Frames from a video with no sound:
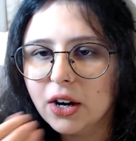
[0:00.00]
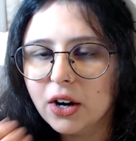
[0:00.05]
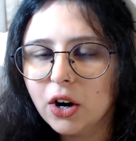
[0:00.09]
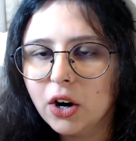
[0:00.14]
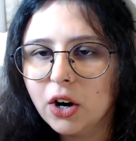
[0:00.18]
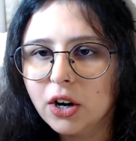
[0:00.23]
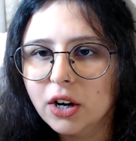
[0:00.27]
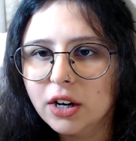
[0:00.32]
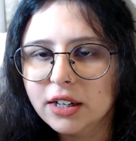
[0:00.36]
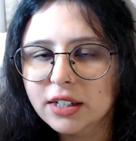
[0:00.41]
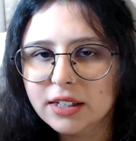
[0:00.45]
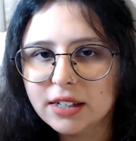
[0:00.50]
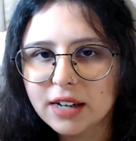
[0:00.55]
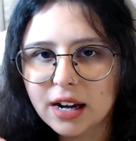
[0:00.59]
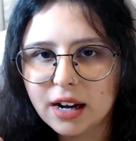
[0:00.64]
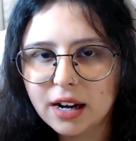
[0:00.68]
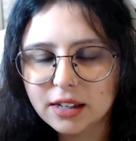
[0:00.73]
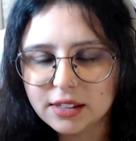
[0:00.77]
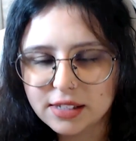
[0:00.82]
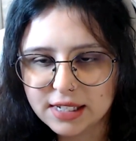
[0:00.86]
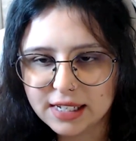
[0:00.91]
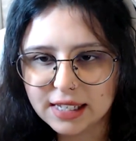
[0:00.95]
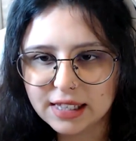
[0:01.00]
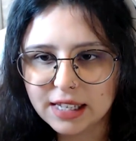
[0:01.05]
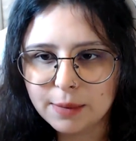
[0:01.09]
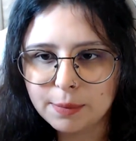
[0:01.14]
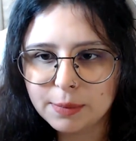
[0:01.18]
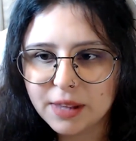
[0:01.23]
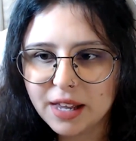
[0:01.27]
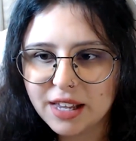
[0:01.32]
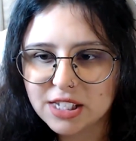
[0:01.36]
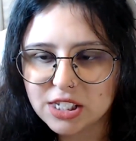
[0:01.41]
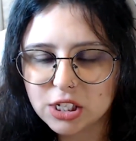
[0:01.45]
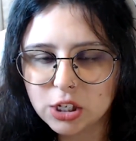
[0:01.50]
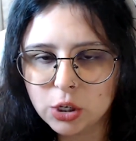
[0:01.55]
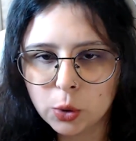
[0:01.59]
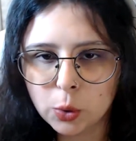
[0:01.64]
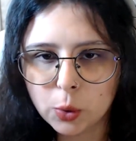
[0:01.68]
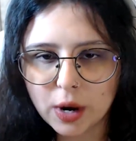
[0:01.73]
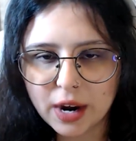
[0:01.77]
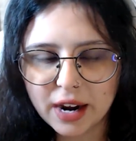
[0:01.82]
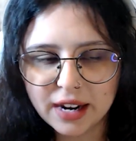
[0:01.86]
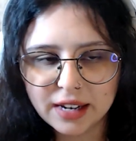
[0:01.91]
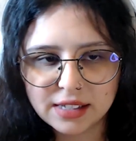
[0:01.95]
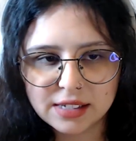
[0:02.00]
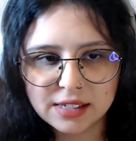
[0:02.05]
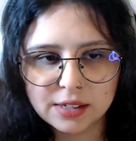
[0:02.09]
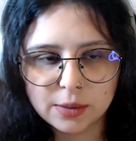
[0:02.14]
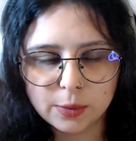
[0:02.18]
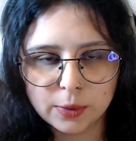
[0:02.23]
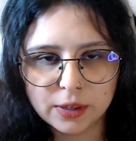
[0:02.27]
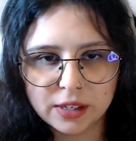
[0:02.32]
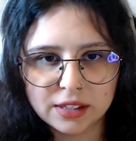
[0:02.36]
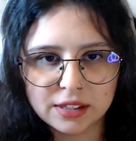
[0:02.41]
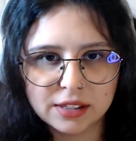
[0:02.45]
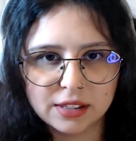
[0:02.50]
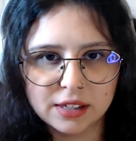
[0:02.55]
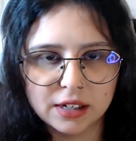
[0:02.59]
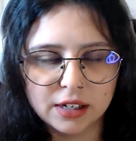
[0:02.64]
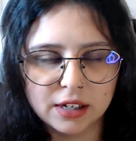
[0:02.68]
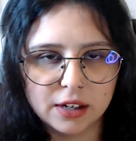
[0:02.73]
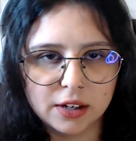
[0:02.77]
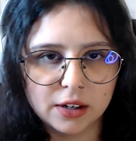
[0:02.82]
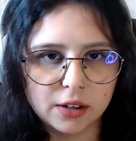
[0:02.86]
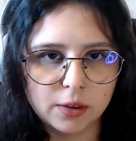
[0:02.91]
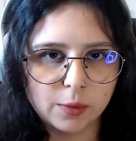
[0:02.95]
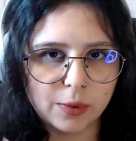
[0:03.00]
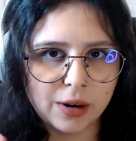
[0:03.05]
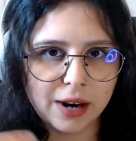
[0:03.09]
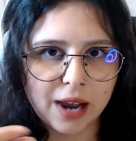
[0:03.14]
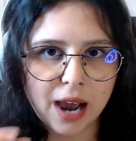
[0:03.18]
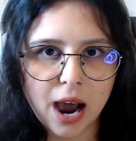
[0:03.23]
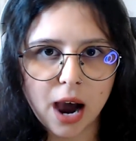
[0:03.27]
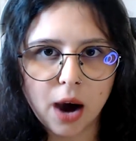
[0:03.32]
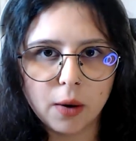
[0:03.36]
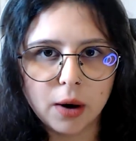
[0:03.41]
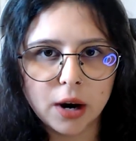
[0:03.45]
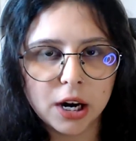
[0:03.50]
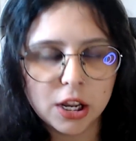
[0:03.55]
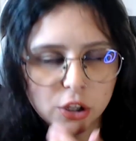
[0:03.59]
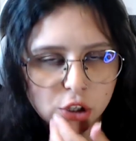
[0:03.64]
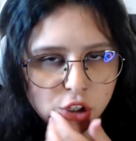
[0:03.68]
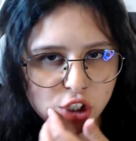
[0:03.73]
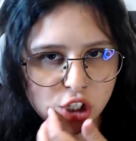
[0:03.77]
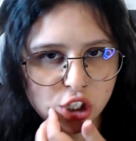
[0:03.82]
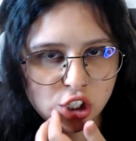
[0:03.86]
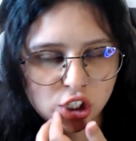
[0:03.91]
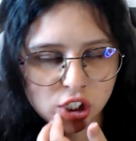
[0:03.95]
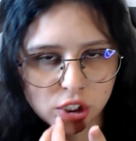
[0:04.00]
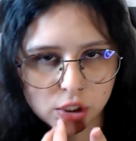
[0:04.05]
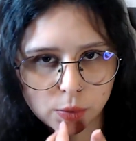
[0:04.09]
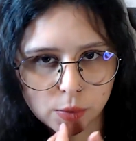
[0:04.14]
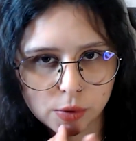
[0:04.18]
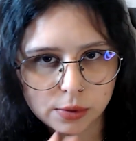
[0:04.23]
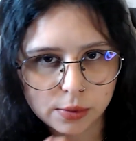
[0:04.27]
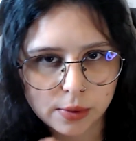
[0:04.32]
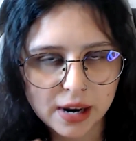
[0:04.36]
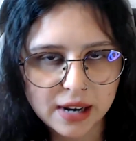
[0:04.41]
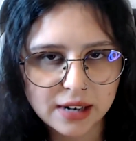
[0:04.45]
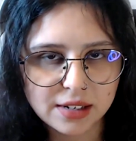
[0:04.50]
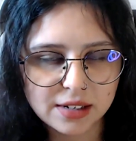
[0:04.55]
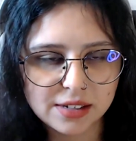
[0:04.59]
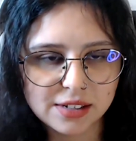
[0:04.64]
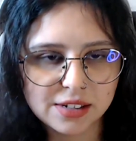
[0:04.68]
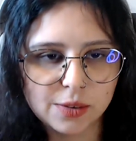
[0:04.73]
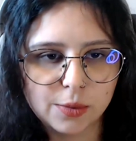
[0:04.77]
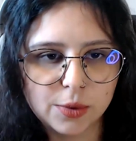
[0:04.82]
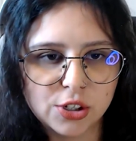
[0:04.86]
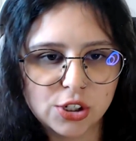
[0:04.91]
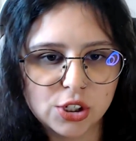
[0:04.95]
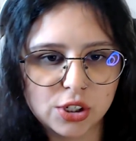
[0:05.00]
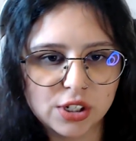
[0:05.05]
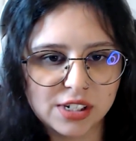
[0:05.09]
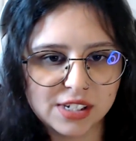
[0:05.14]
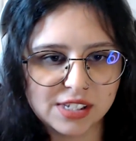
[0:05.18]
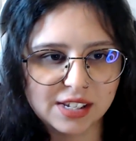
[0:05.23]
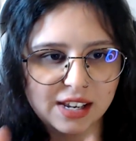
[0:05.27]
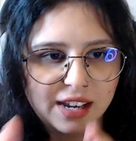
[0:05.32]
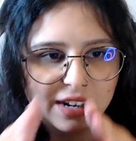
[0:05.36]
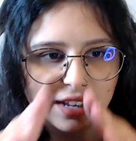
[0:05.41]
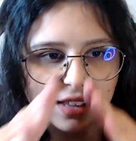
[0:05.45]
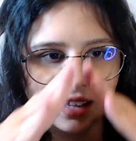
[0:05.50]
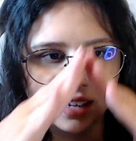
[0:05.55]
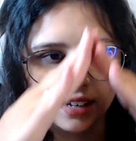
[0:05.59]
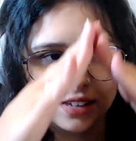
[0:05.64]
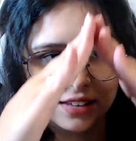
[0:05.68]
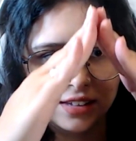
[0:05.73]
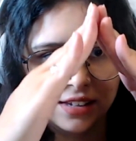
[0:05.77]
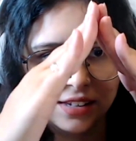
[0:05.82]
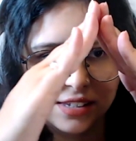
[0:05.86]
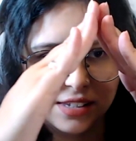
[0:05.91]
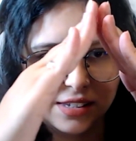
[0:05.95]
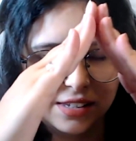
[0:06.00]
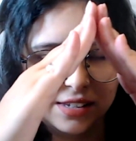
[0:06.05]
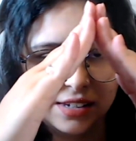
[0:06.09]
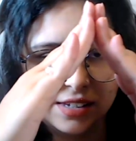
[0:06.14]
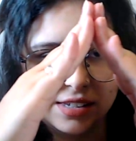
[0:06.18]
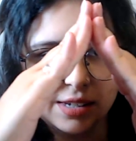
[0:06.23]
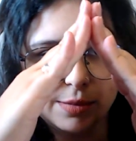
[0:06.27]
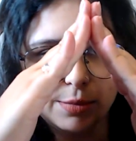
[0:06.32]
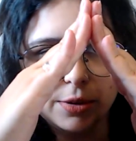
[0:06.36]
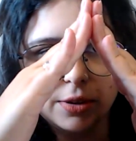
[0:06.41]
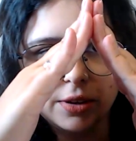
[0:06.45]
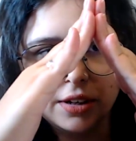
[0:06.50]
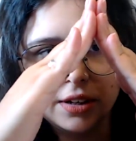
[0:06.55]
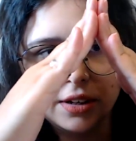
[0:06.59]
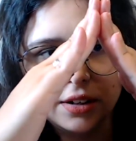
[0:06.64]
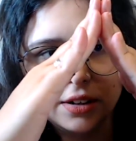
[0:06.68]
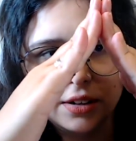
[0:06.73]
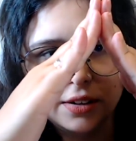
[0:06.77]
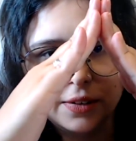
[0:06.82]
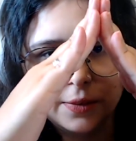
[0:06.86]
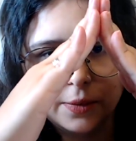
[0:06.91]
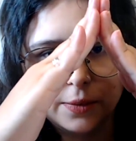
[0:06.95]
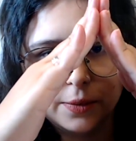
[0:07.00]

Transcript: on TLA plus, you write with how a logician will write it, which is kind of like the symbol here